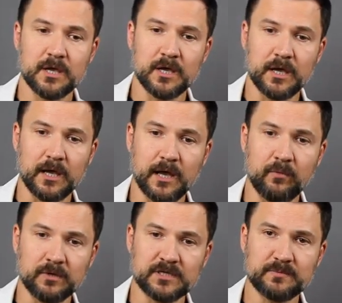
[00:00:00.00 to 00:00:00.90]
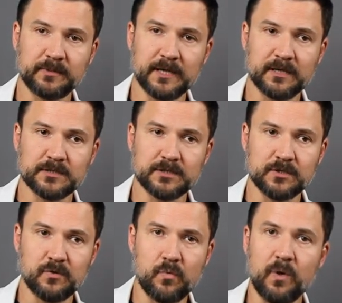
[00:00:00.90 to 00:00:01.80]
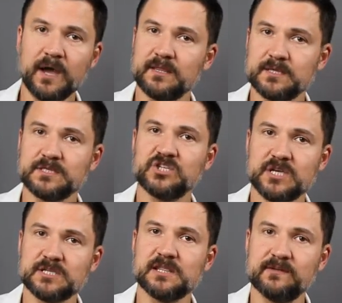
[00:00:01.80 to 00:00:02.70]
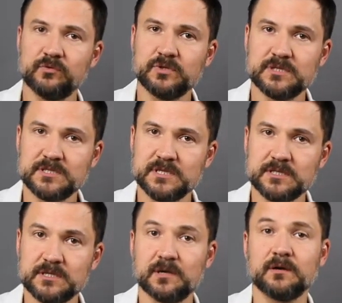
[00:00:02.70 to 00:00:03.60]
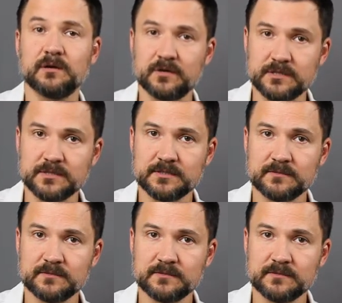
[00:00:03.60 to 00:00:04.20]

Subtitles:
I want to explain to you why this adjacent level disease occurs.